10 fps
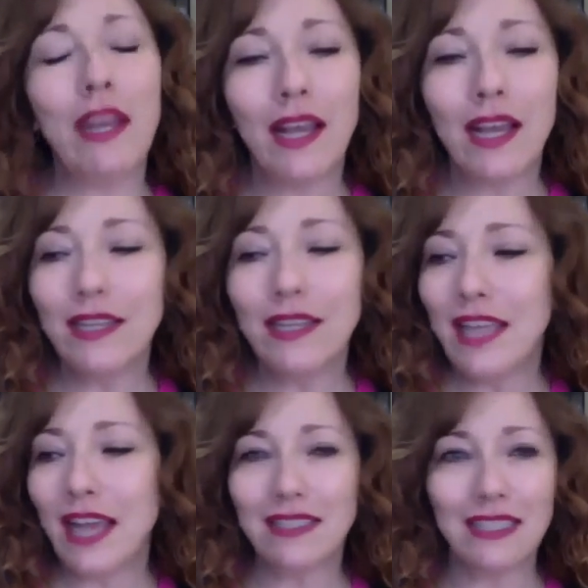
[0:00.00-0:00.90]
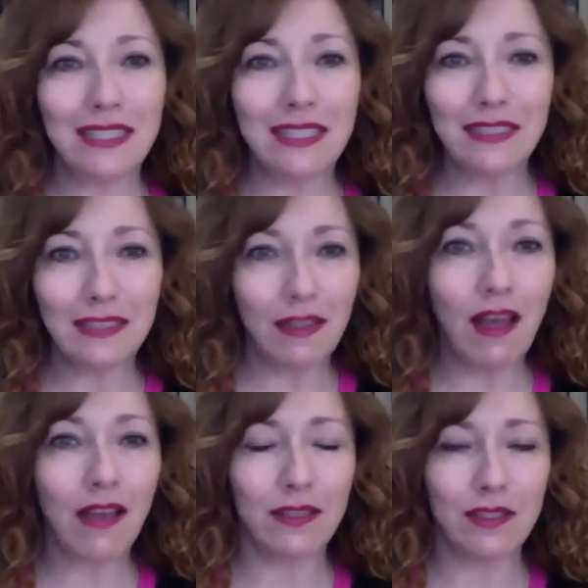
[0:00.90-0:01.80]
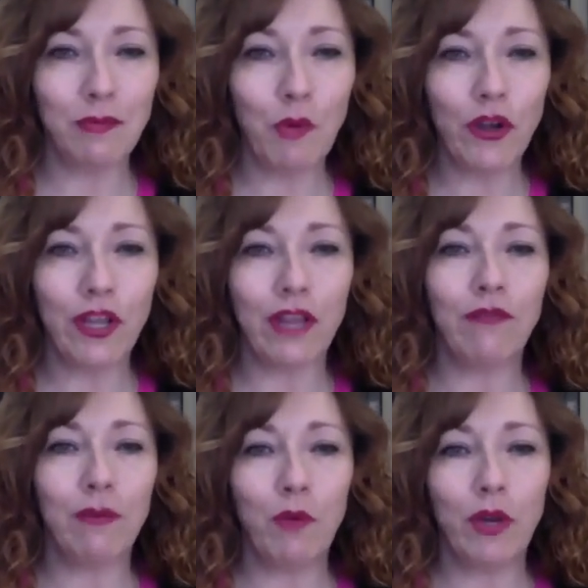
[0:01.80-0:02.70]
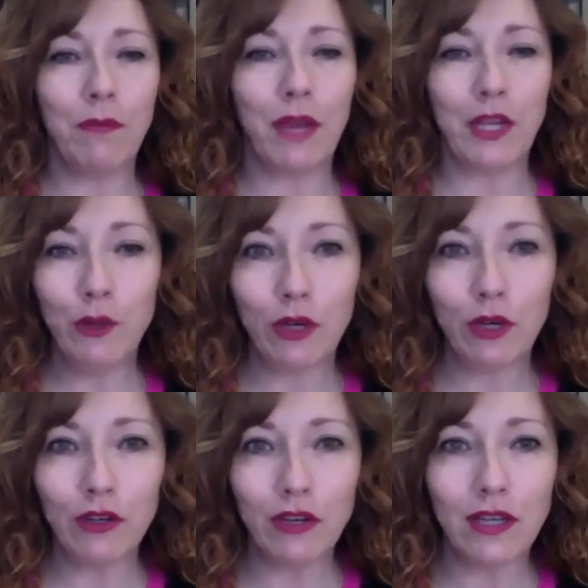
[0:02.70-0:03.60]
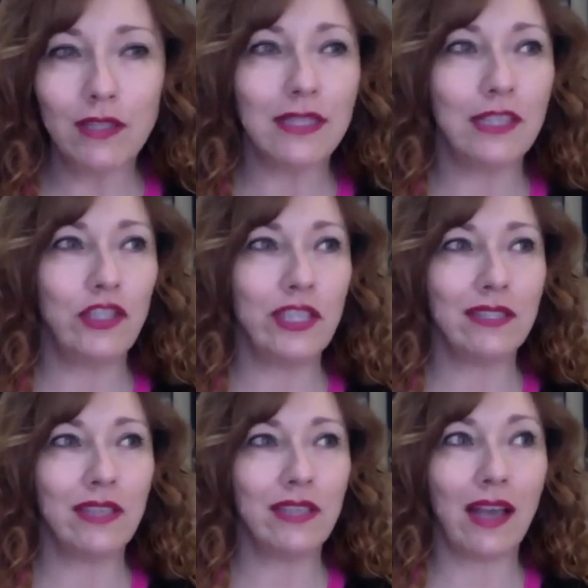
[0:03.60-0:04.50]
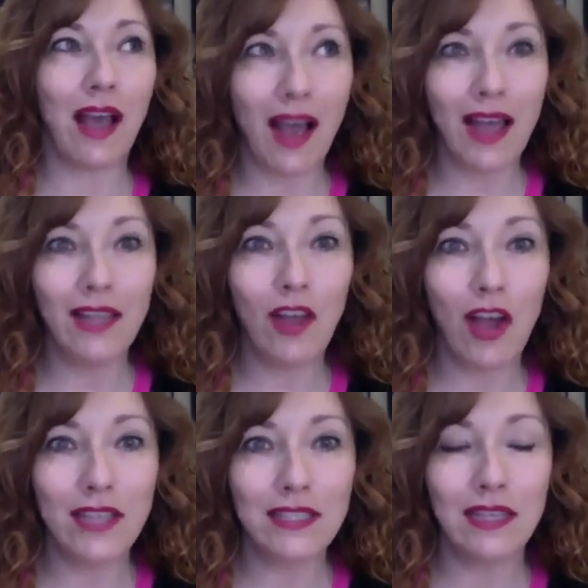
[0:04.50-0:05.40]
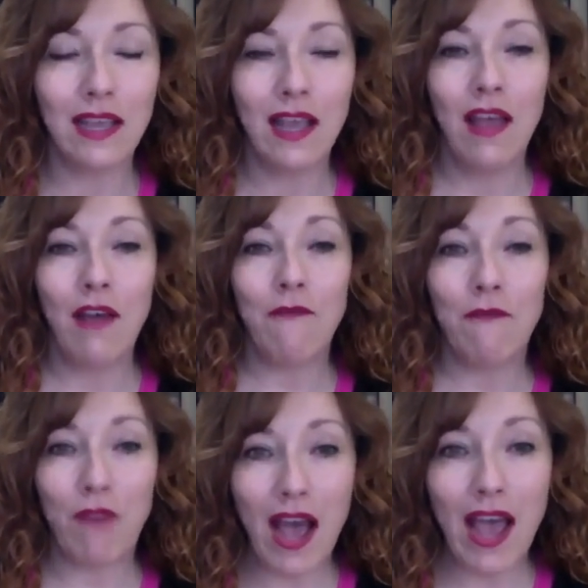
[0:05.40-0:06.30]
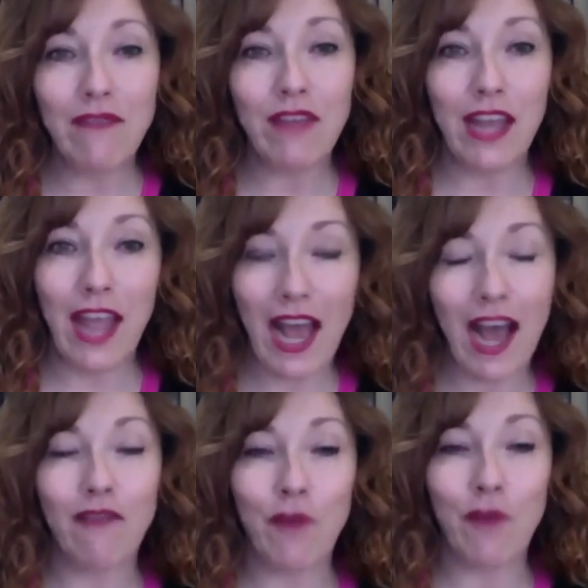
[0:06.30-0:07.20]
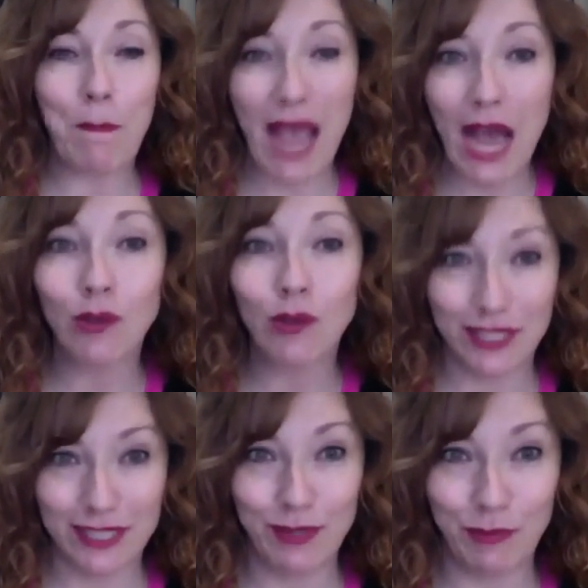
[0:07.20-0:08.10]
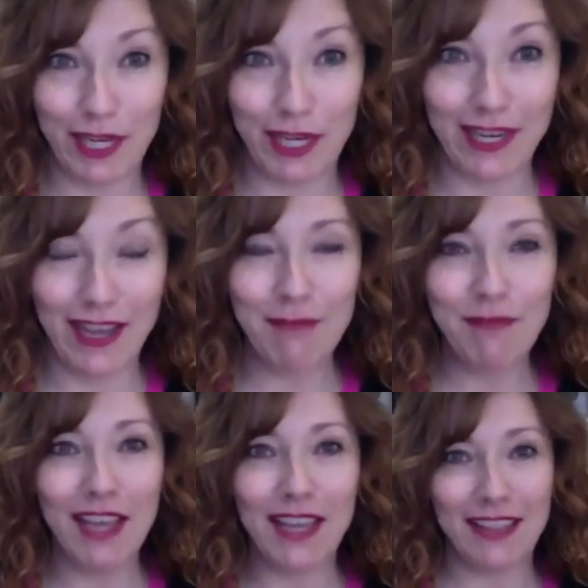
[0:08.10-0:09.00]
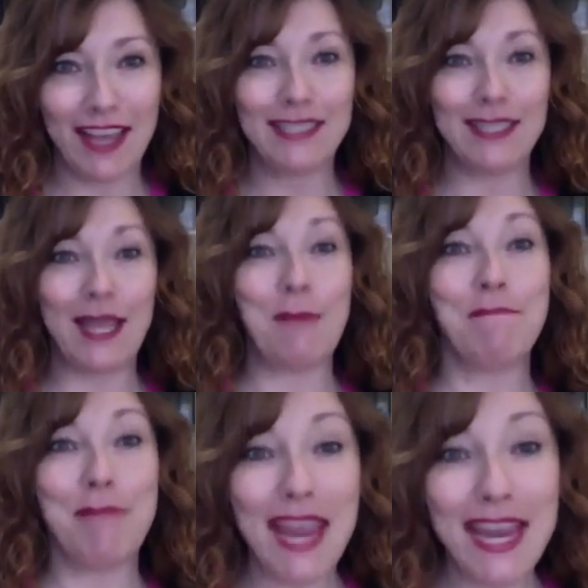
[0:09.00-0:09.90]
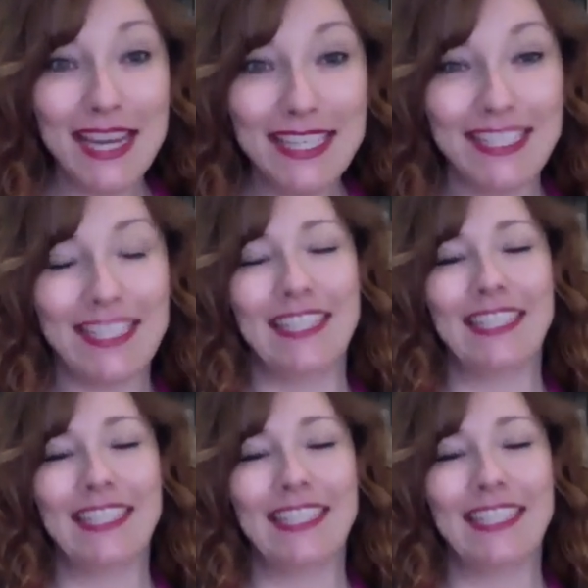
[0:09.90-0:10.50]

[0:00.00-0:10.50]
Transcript: And I got a text at 6:00 this morning from one of my newer girls. And she's like, I lost 5.5 pounds this week. I'm like, that's amazing.